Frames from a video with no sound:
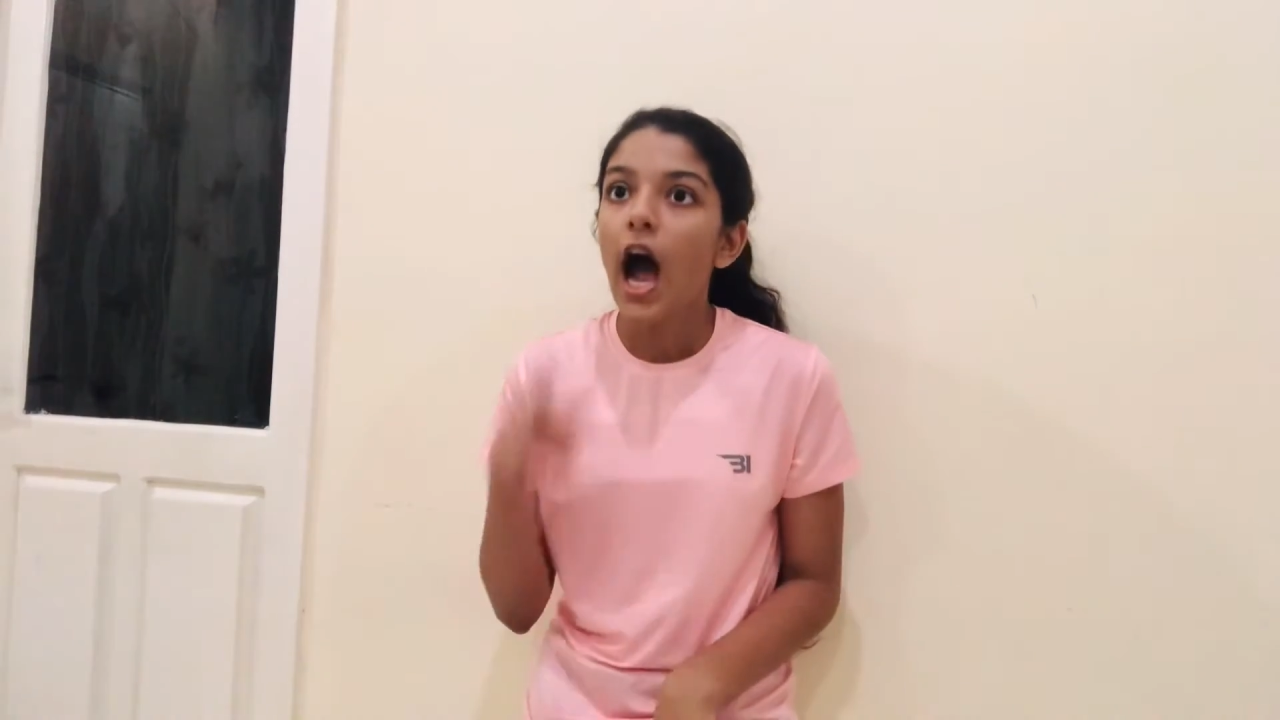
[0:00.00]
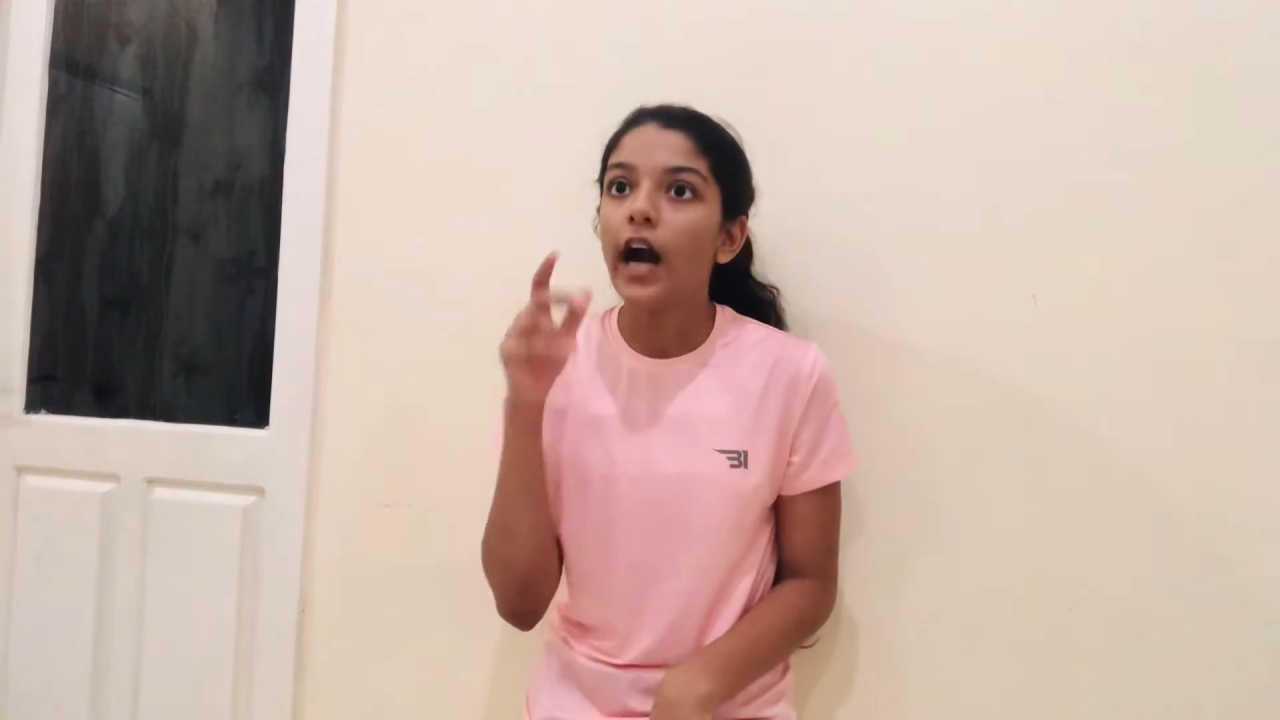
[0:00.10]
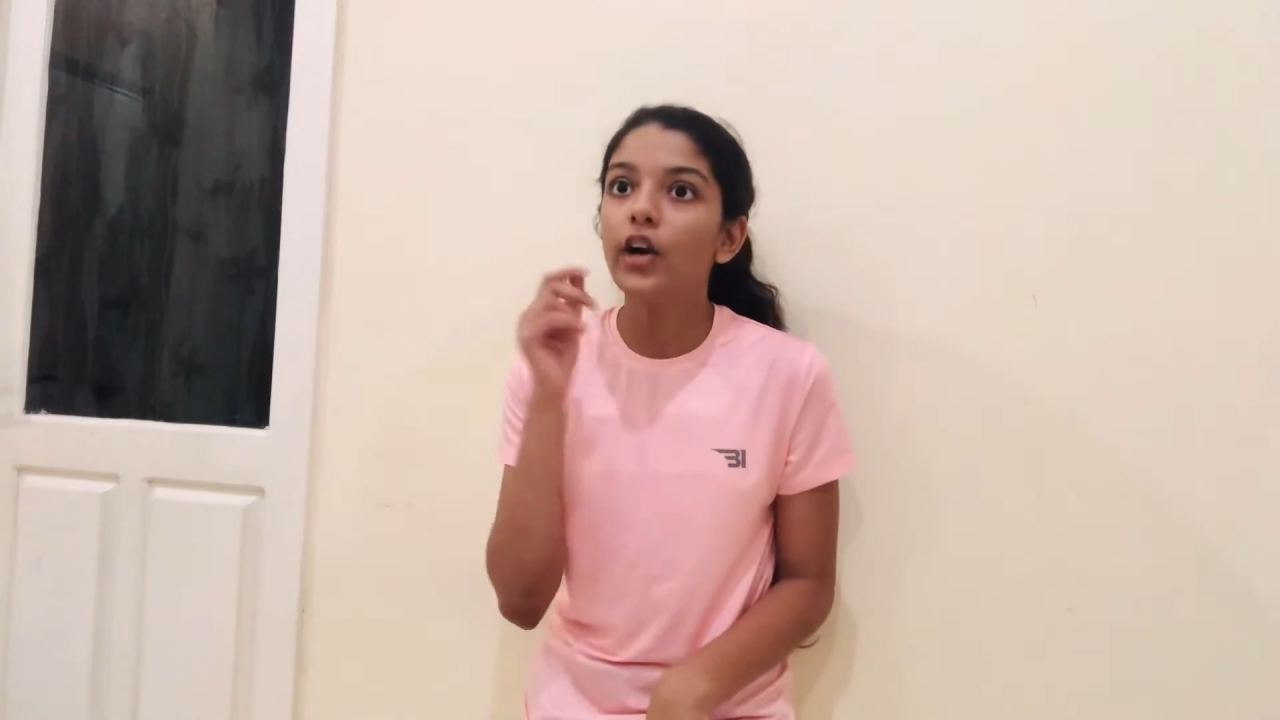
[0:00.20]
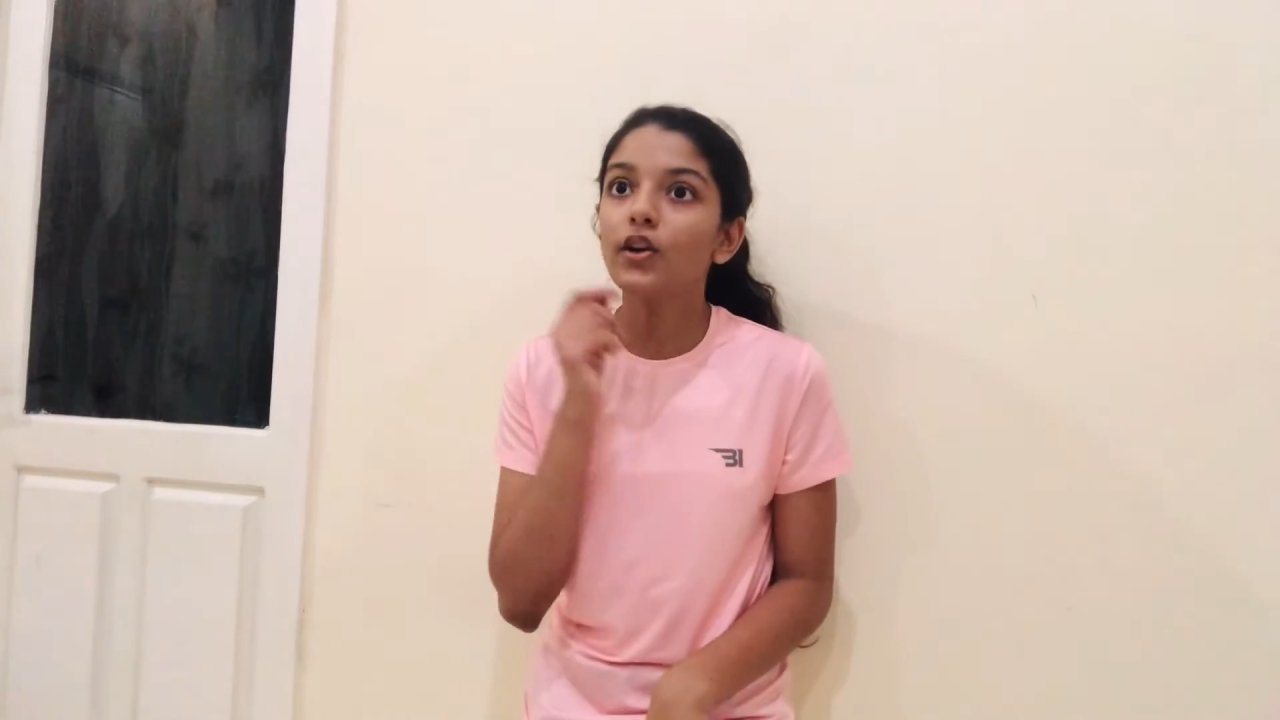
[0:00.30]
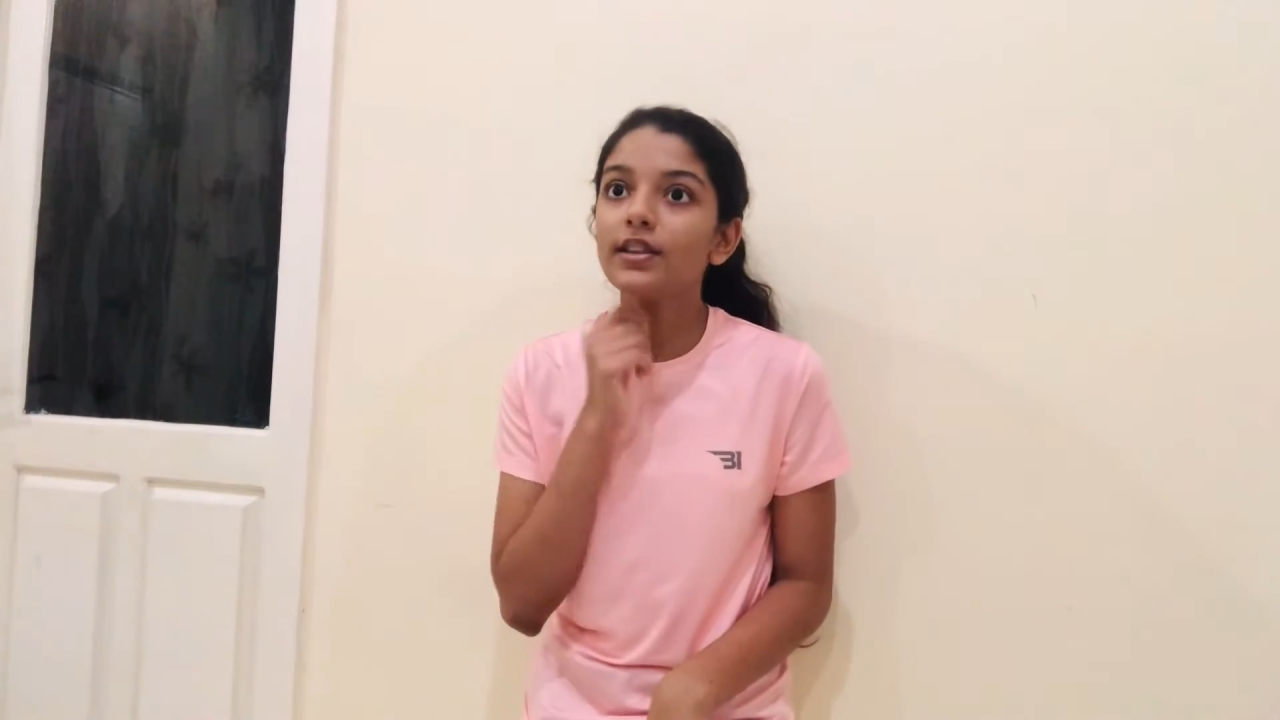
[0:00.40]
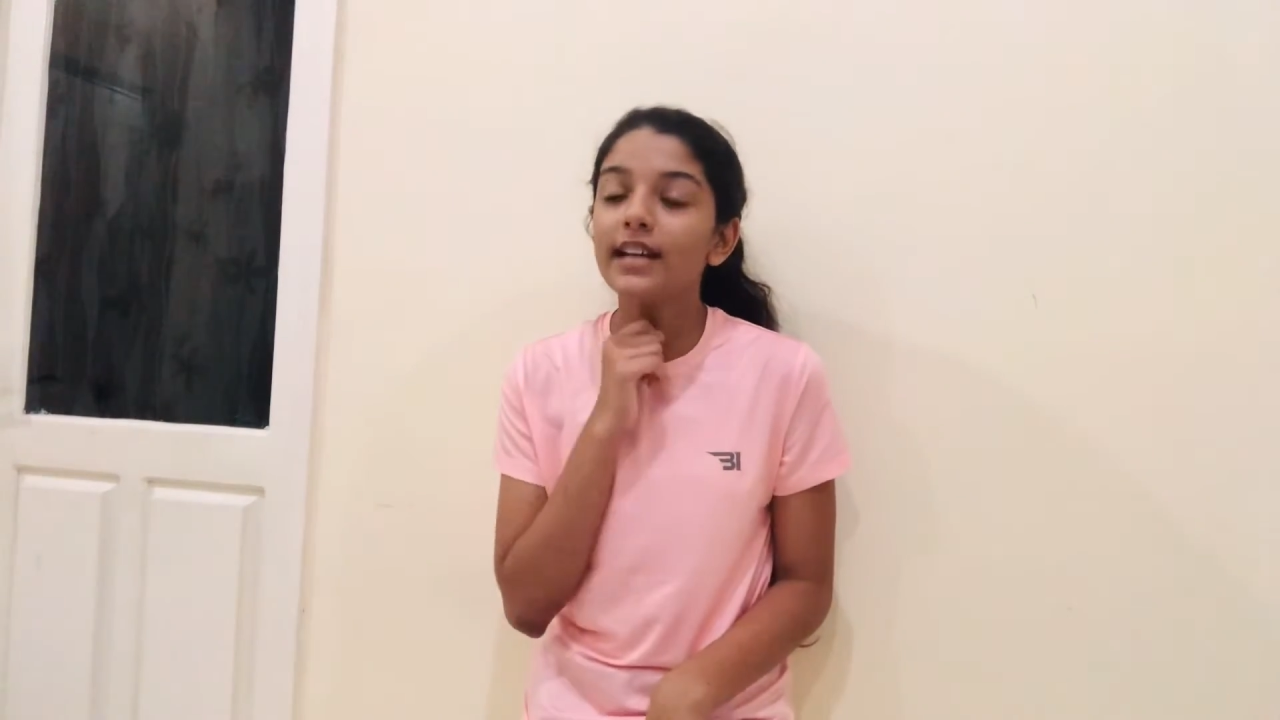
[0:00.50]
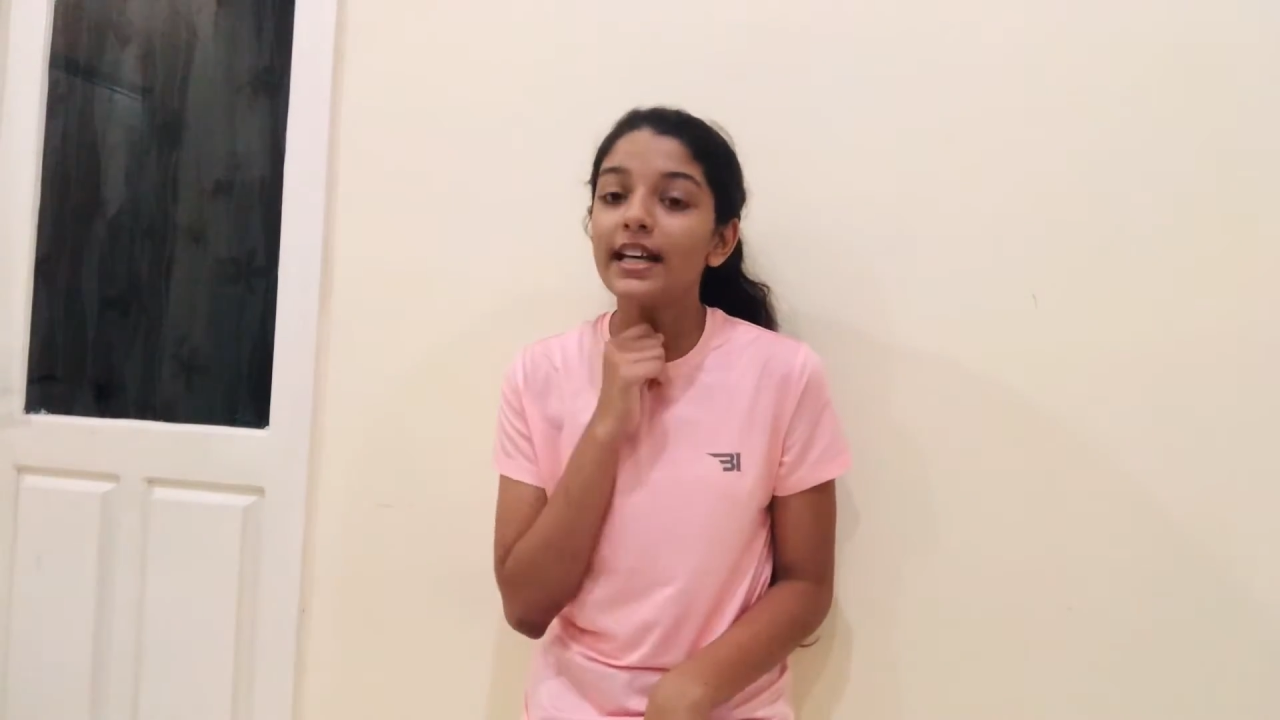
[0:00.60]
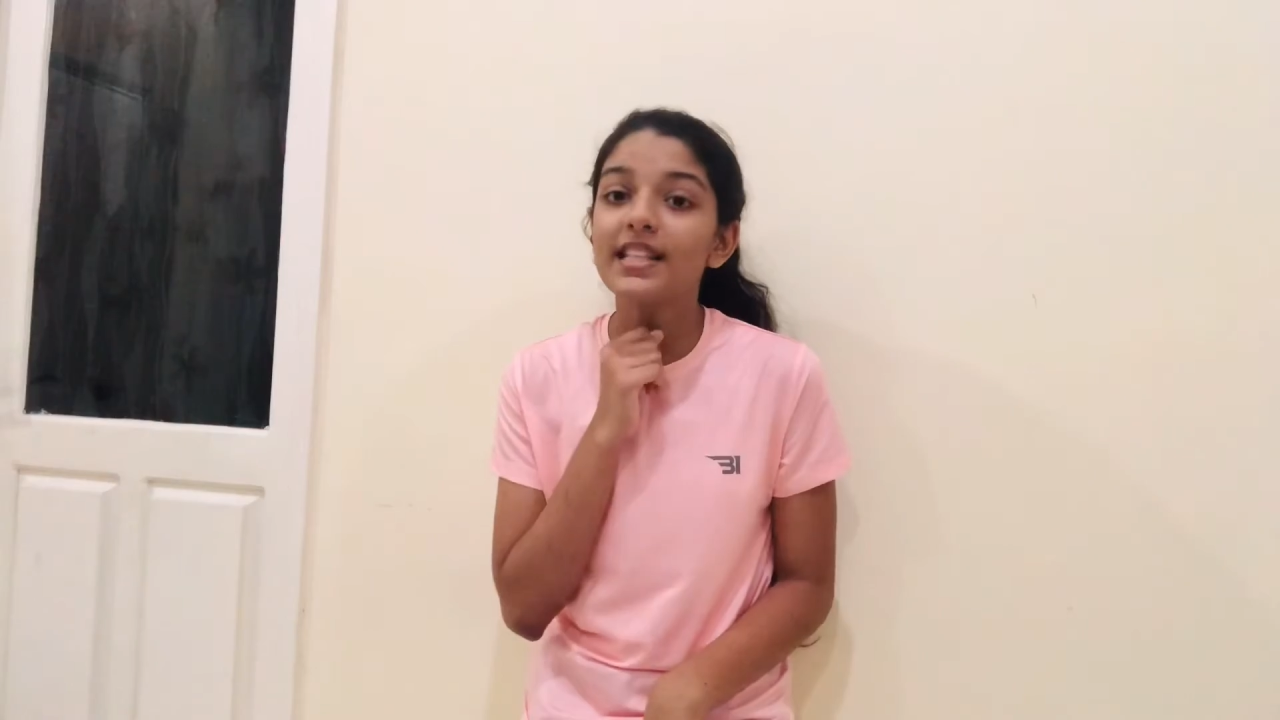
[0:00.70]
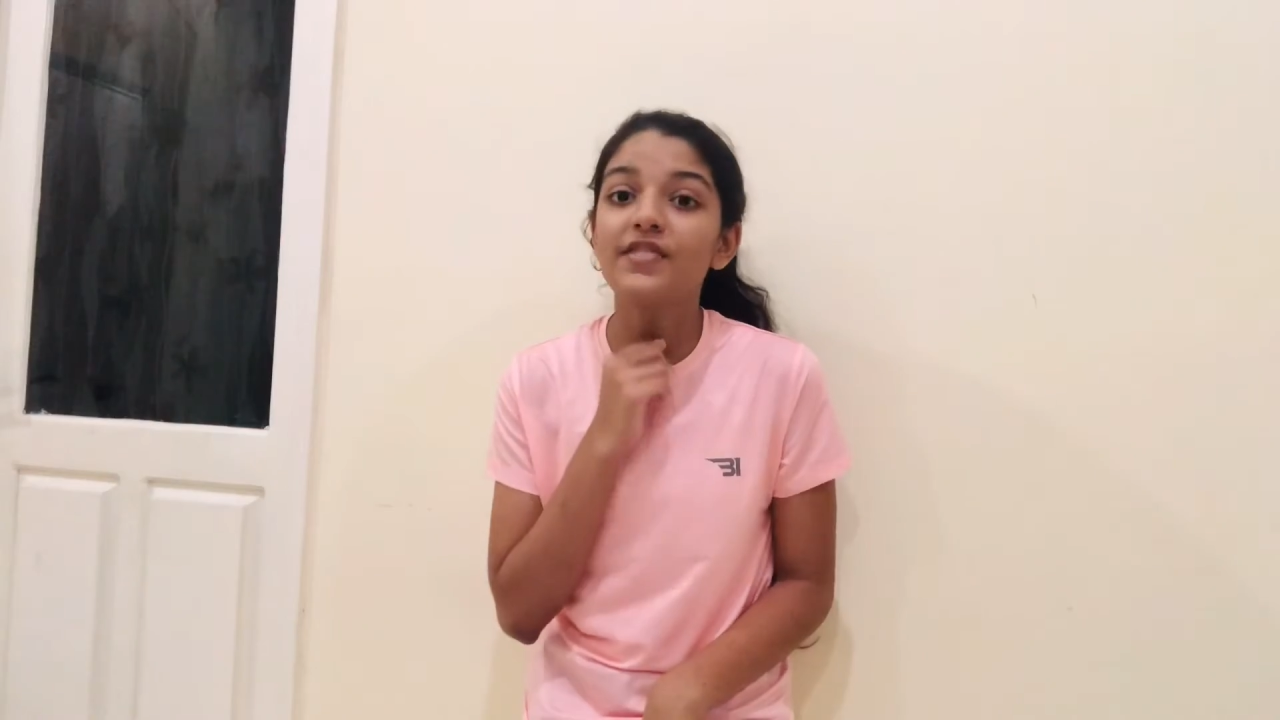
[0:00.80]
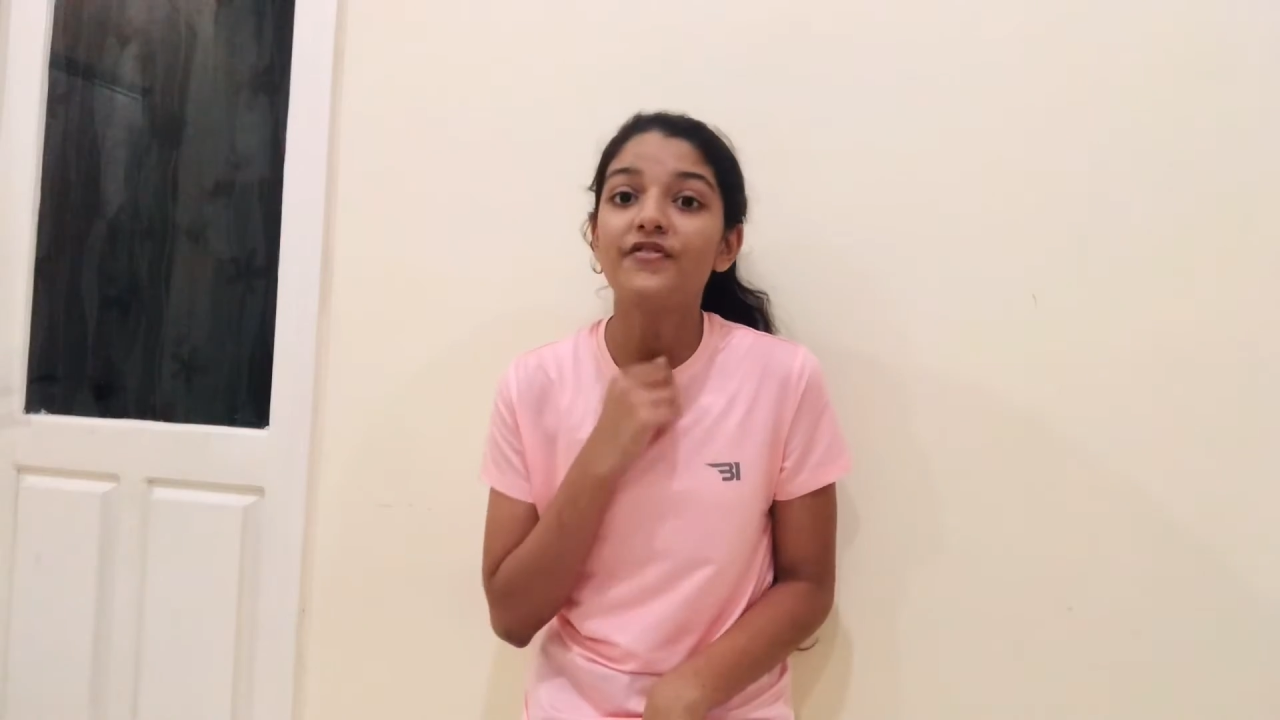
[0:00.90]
And look at that, it's